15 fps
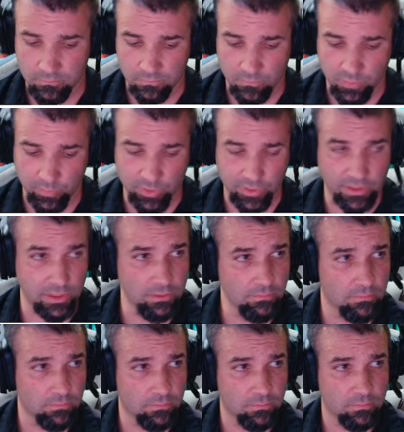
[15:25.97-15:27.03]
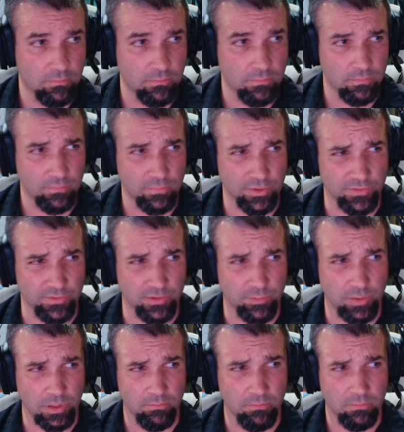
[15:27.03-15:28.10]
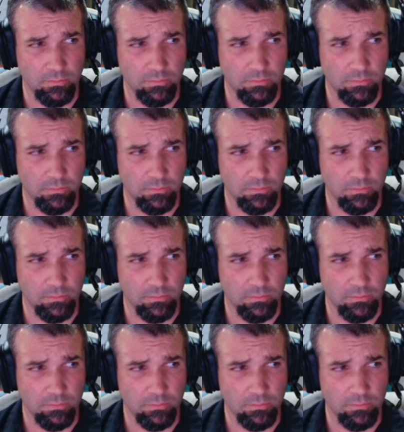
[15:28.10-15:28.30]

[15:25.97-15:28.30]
Look pretty good? Do you see a problem?